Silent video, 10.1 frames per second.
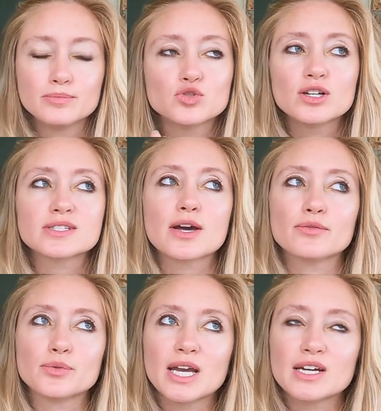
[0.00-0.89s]
Trail
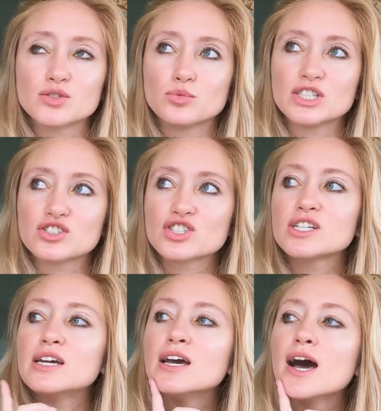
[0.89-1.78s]
7 we had to winch
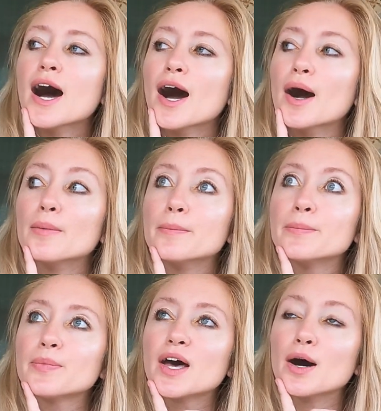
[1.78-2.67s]

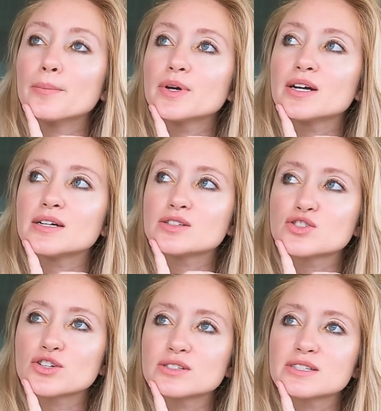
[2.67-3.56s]
up a
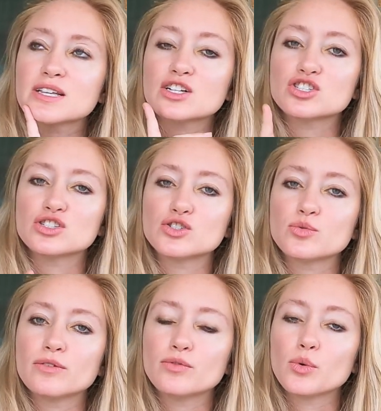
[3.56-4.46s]
certain section to
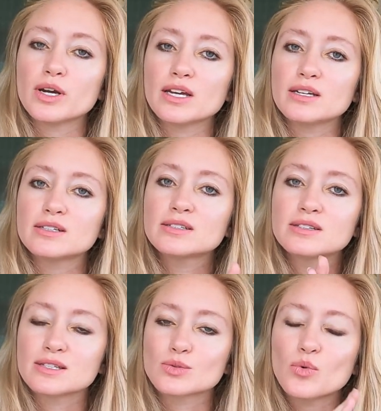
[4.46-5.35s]
avoid
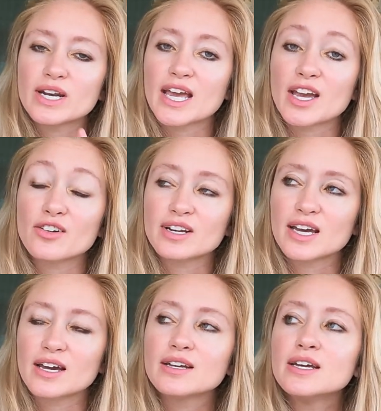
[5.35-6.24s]
this one area,